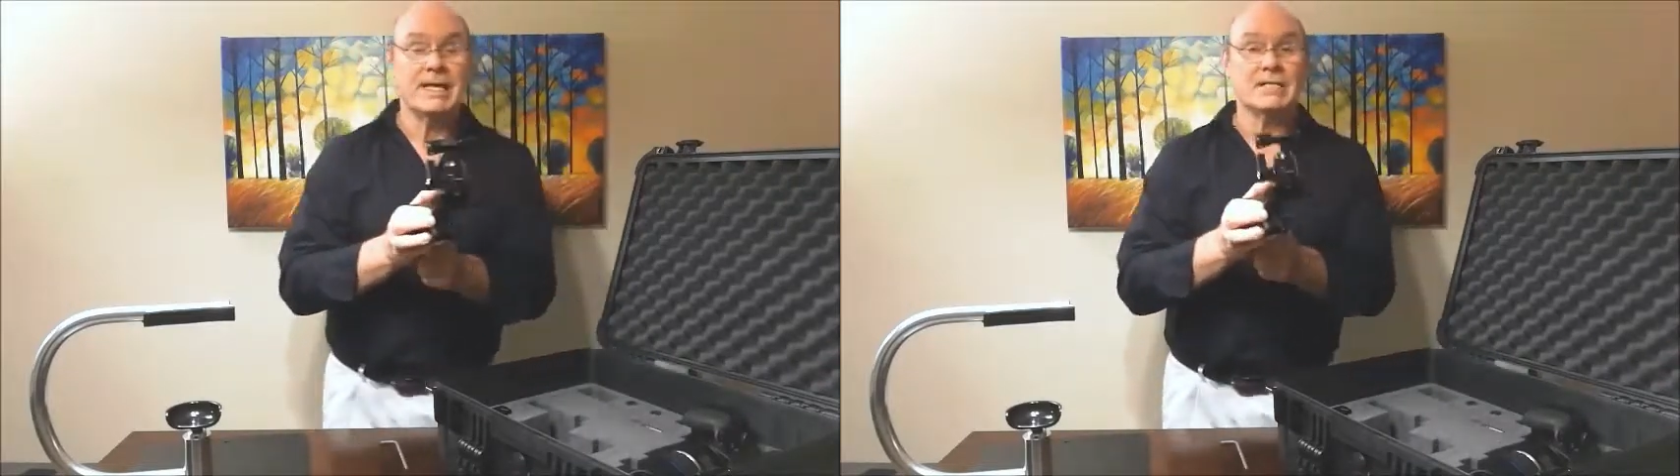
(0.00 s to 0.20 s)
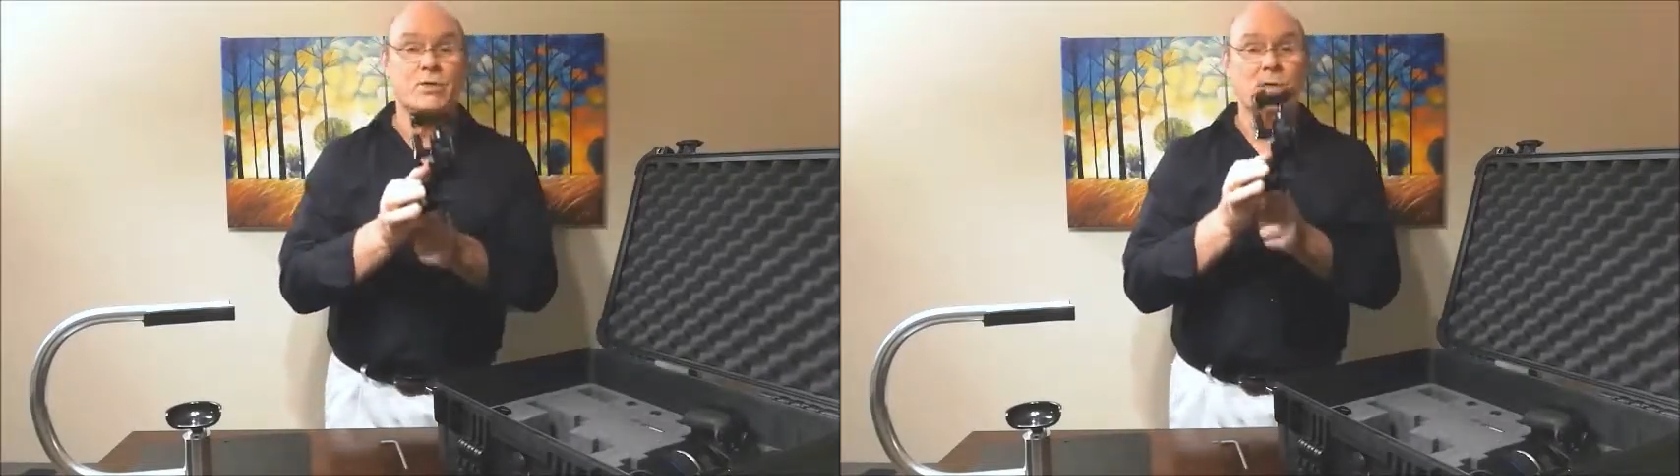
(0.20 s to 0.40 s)

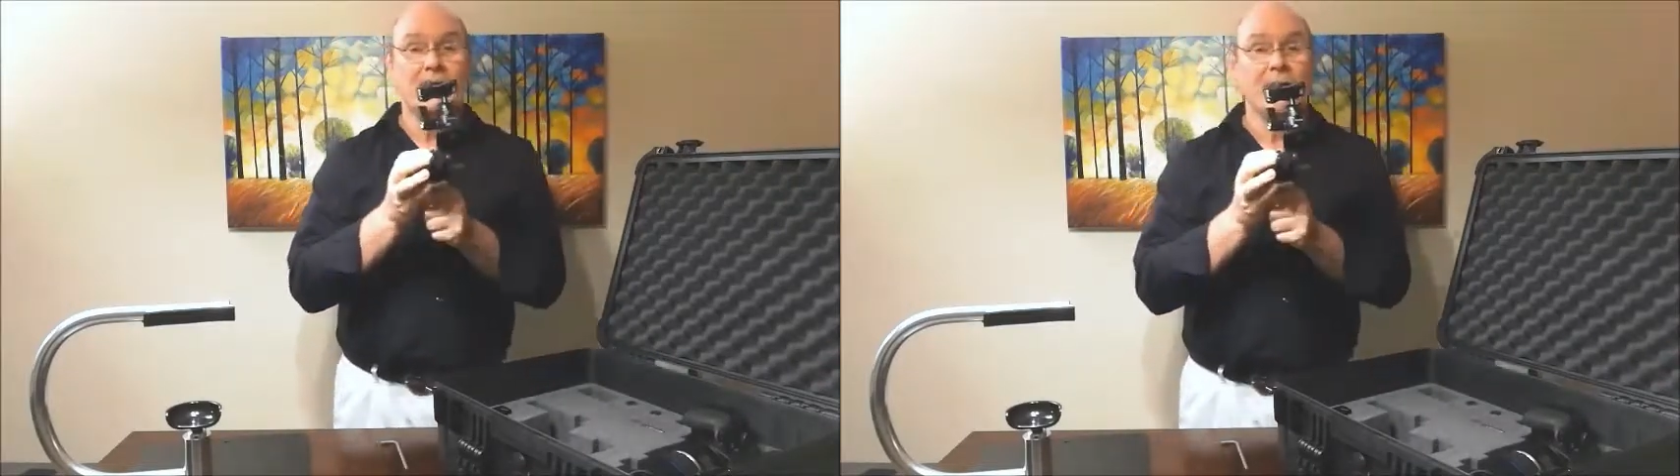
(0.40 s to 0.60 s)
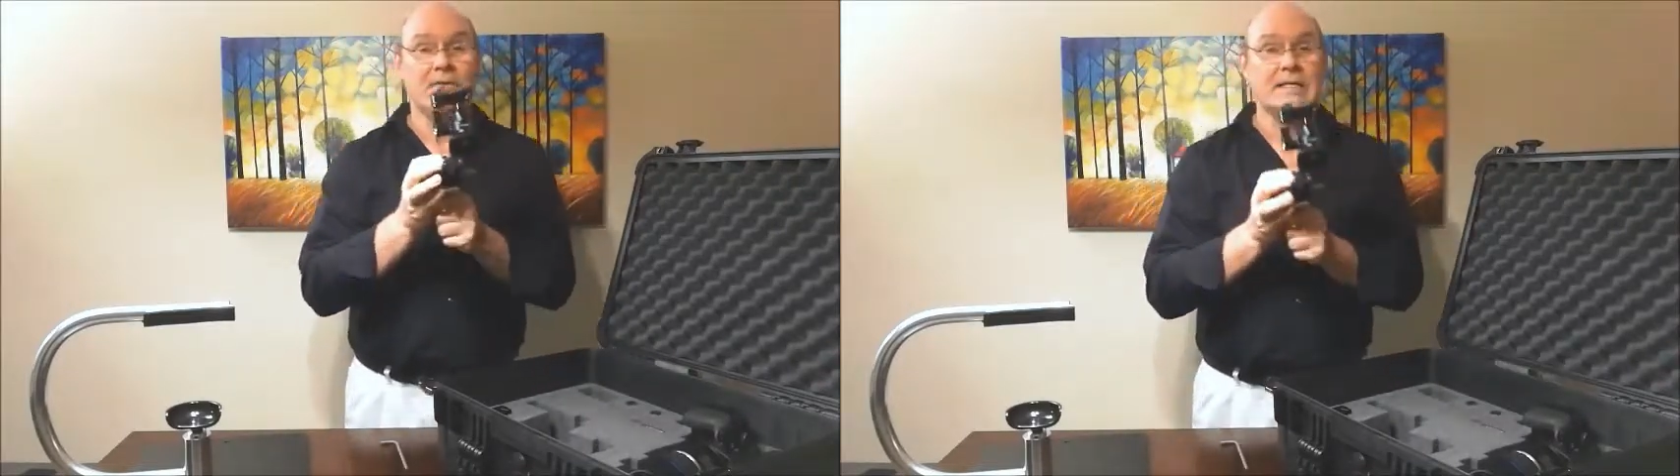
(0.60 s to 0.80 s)
it's going to
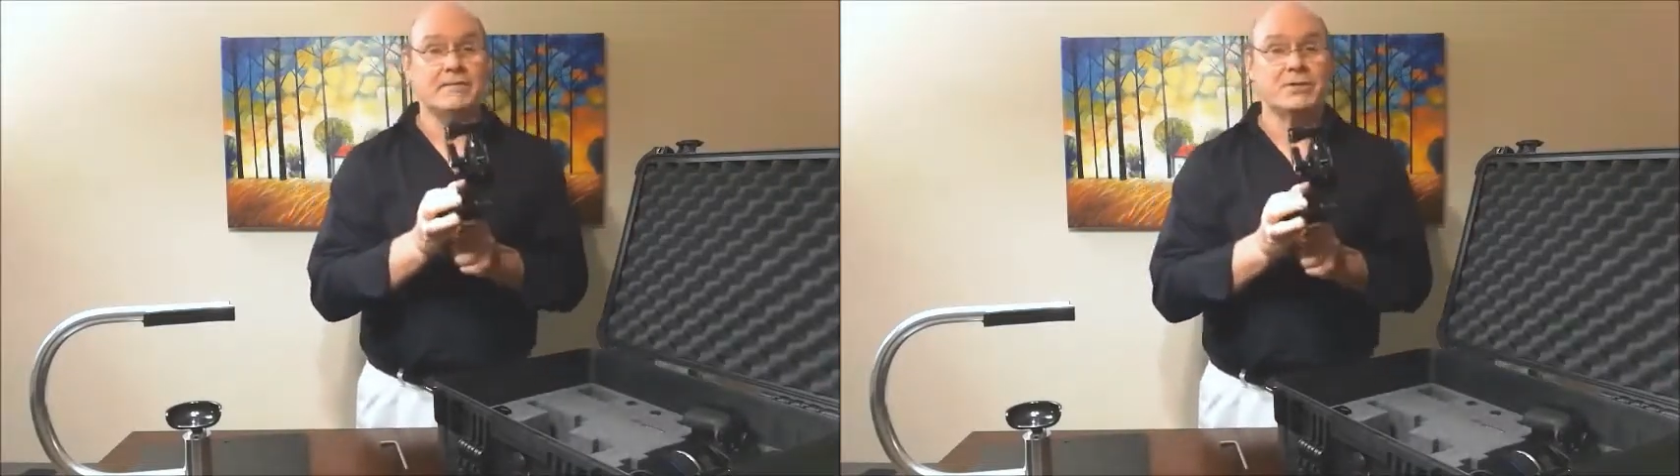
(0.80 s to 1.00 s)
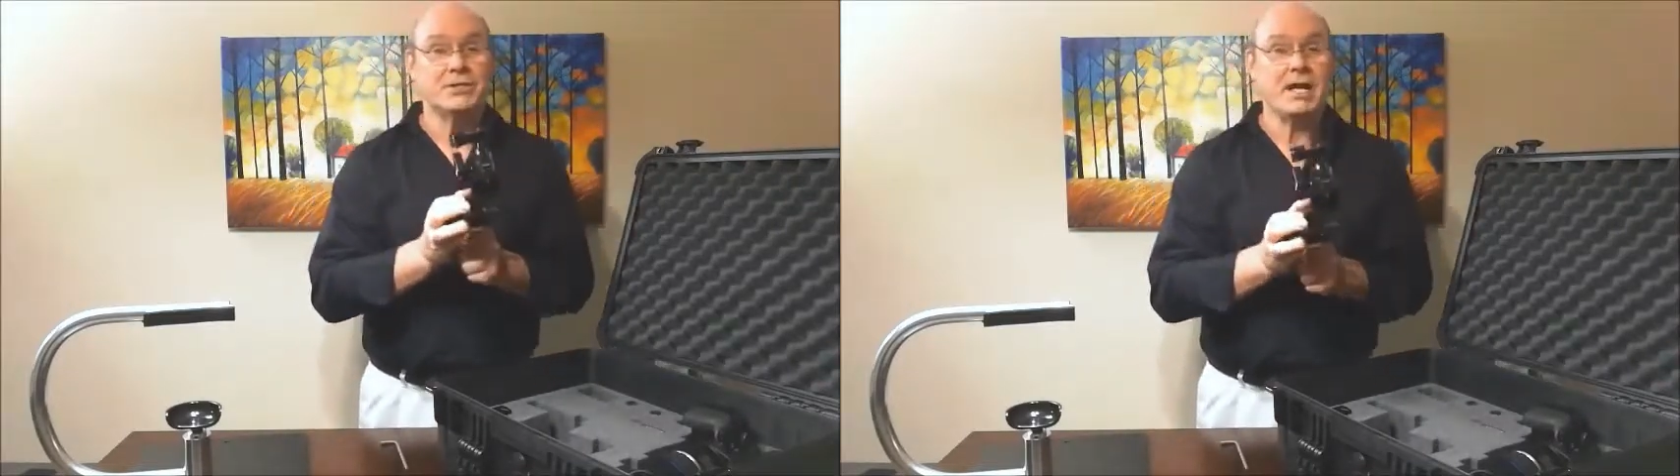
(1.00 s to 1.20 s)
have a
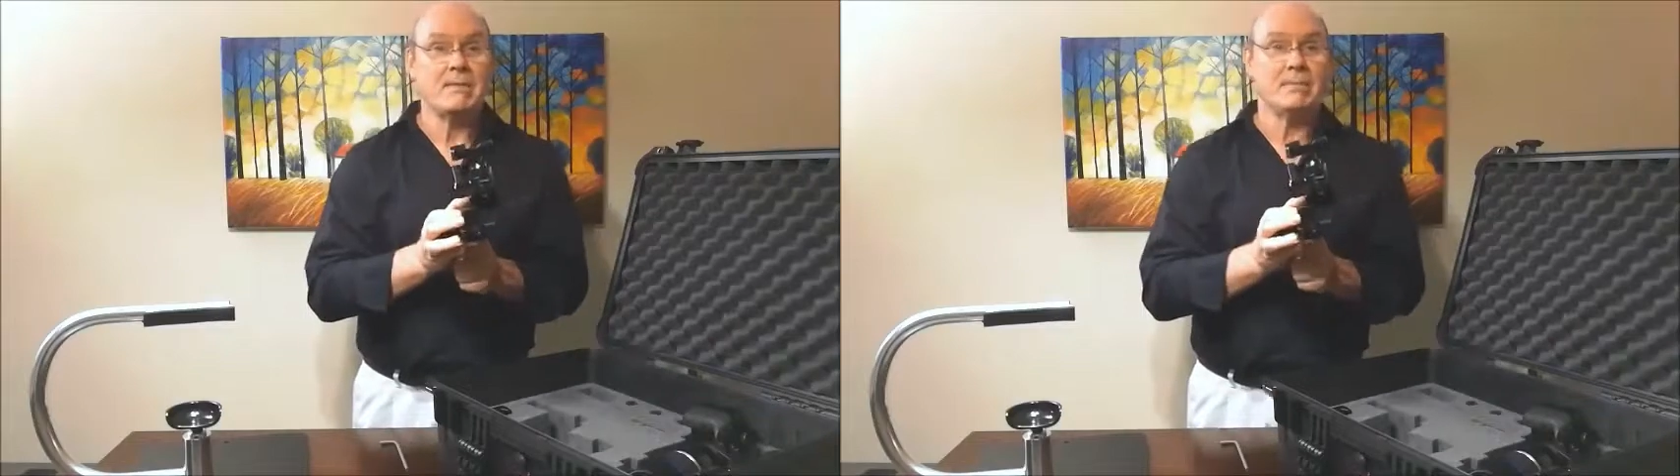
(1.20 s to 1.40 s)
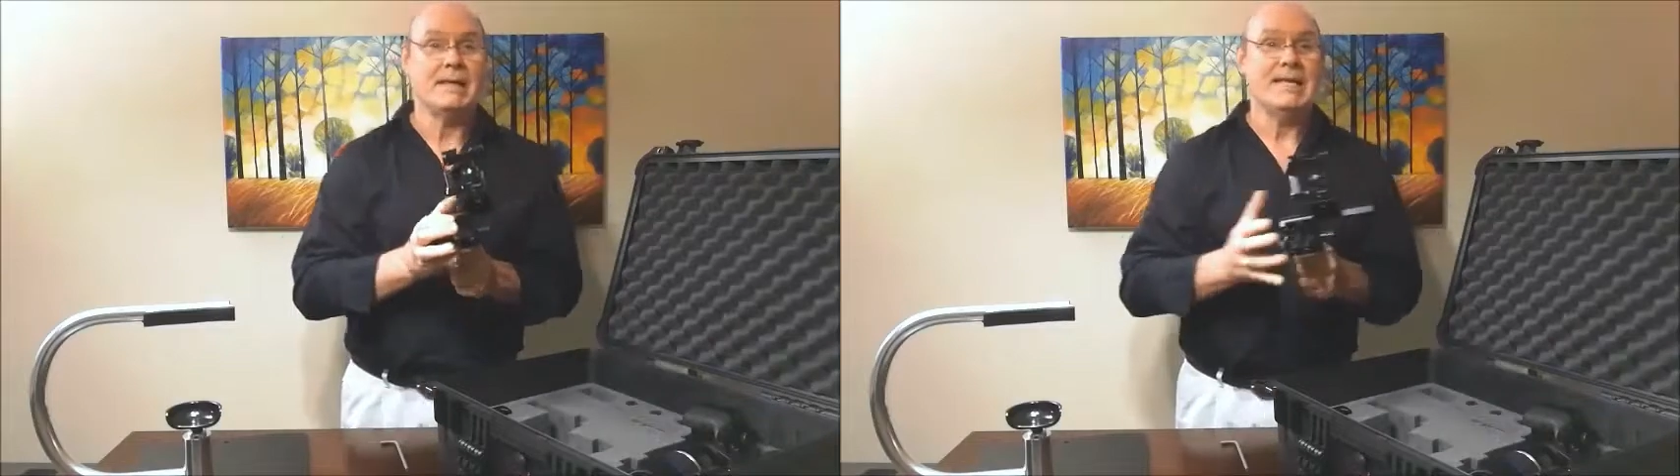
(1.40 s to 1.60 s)
different
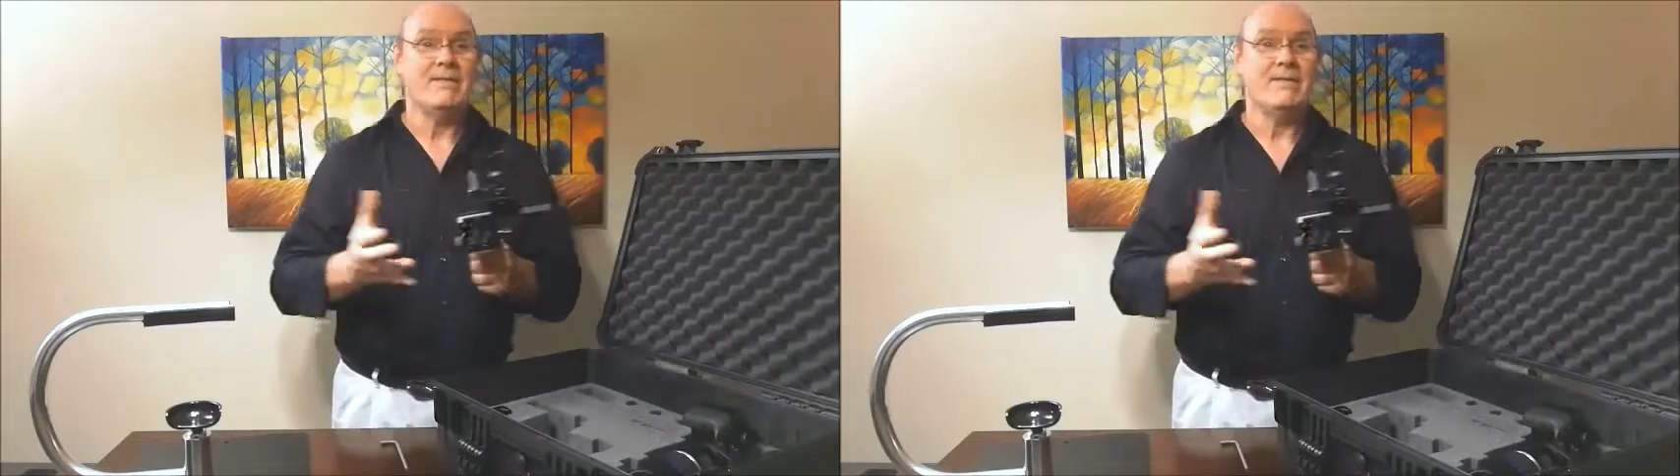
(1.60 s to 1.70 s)
shape.